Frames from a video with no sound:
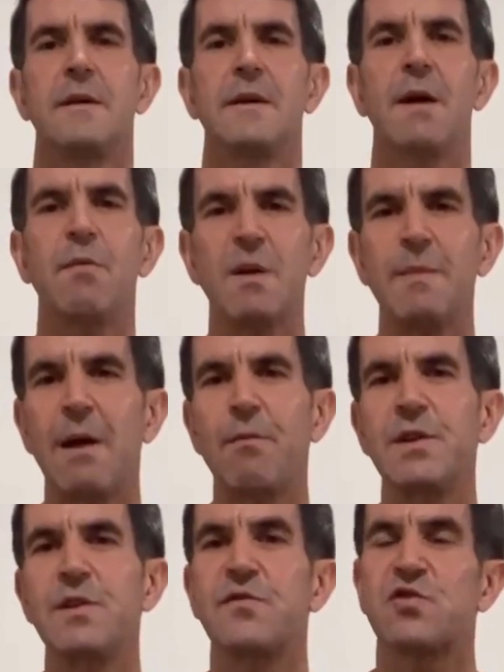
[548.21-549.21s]
Now, what about
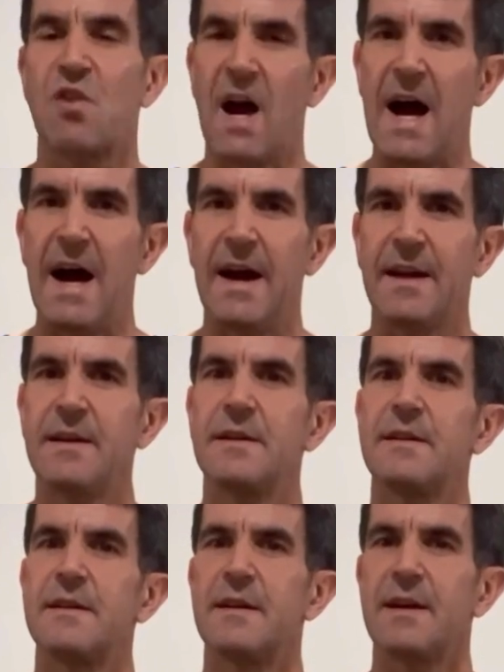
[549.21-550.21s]
when you've tried
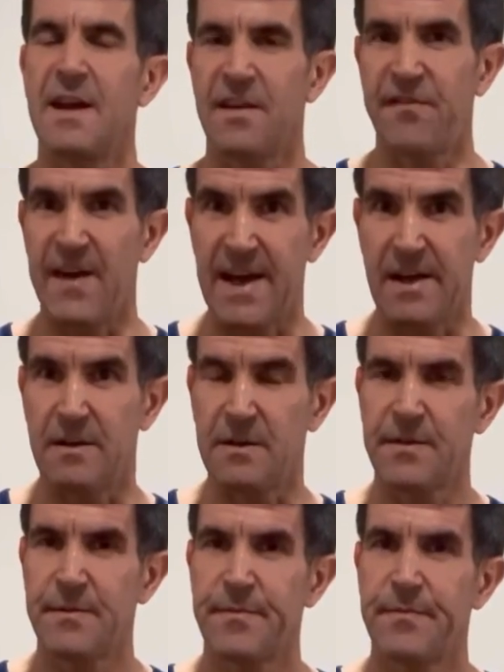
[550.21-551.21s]
and
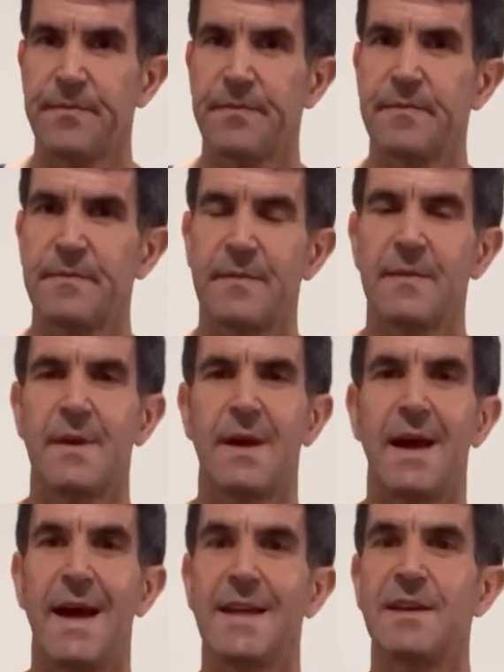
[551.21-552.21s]
failed,
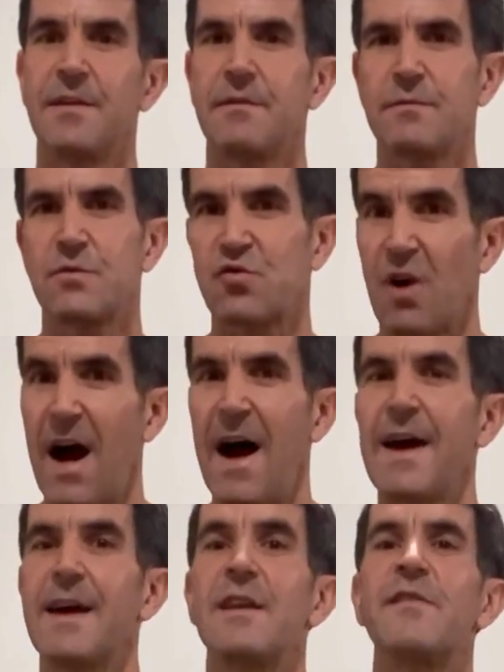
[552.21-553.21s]
and you
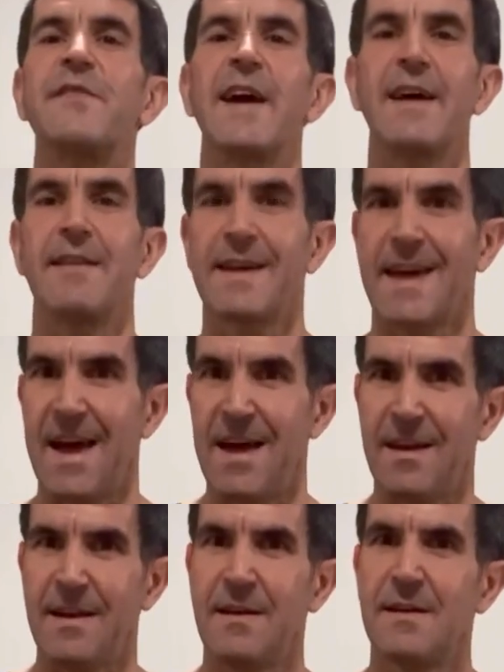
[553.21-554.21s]
try and fail
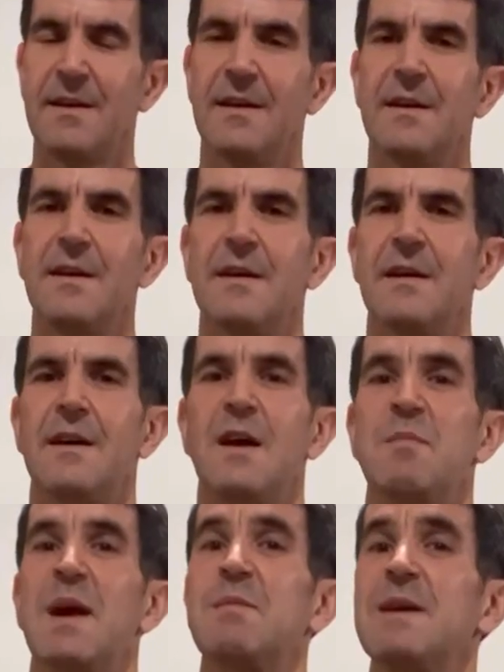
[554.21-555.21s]
again,
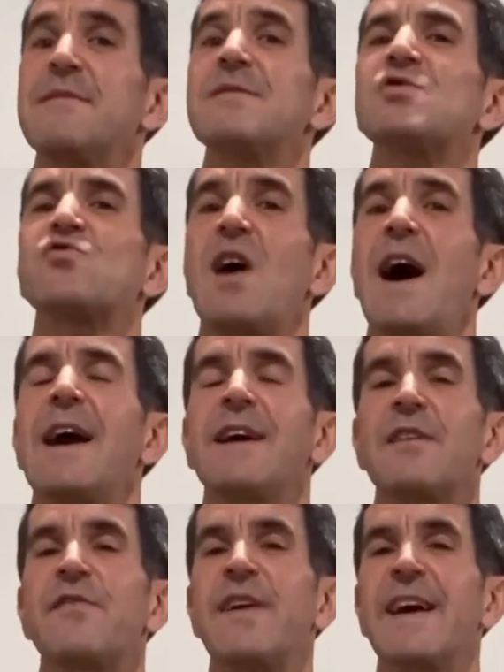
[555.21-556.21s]
and maybe even try
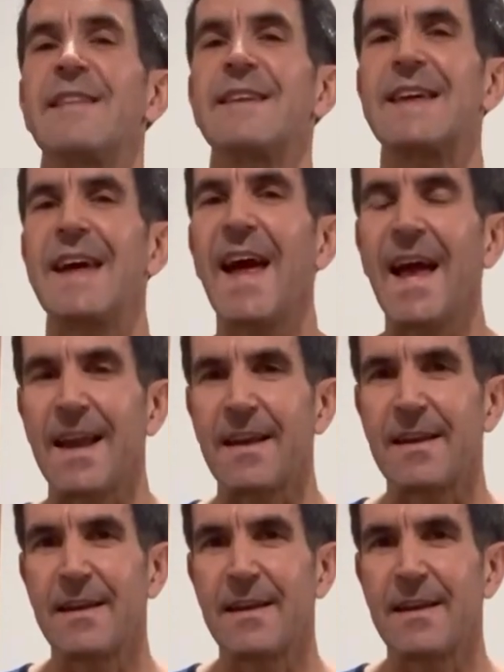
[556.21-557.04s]
and fail again?